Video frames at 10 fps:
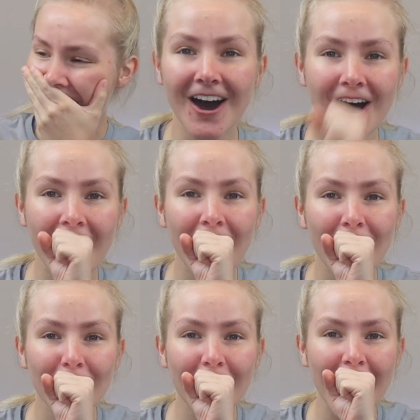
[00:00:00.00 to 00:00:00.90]

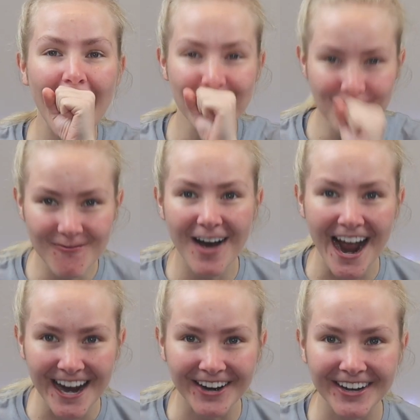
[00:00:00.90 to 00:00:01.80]
Oh
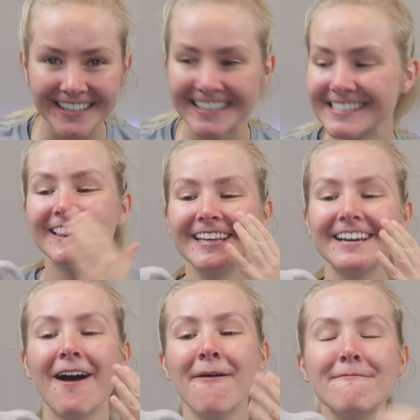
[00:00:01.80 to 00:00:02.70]
my goodness. The
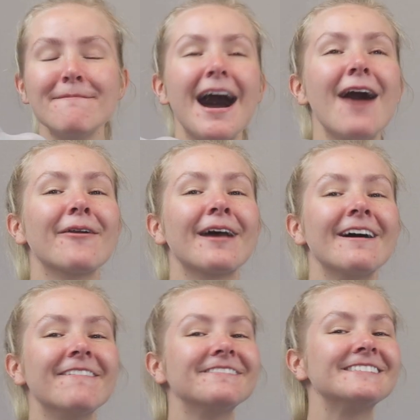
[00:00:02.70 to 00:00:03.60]
amount
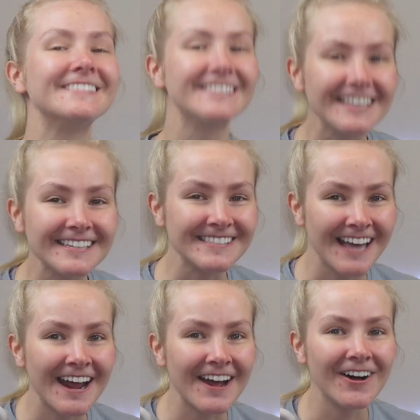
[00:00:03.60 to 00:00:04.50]
of
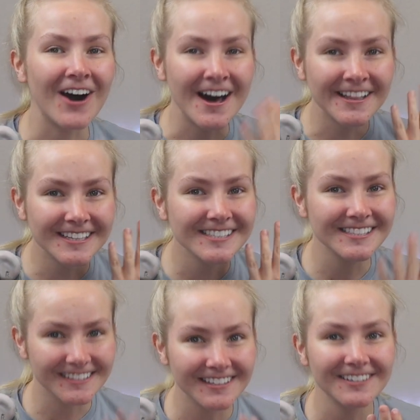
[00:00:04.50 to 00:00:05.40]
detail on this
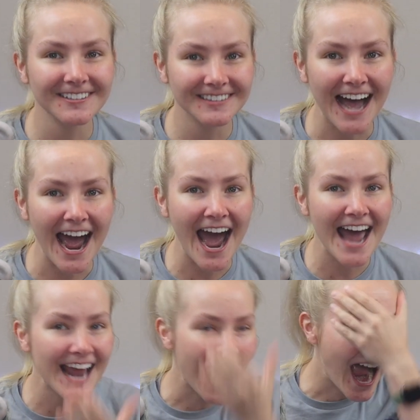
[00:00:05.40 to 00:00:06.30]
little
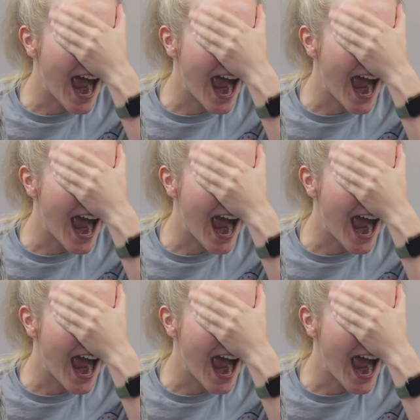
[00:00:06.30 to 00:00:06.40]
lad.